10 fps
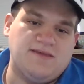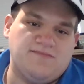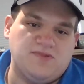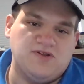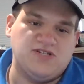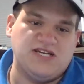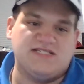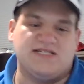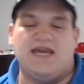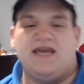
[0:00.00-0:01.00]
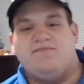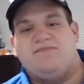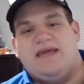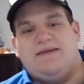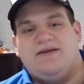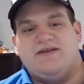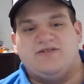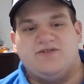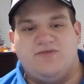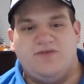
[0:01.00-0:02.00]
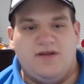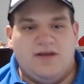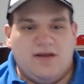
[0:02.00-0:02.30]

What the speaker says: maybe Blue Jays game maybe soon.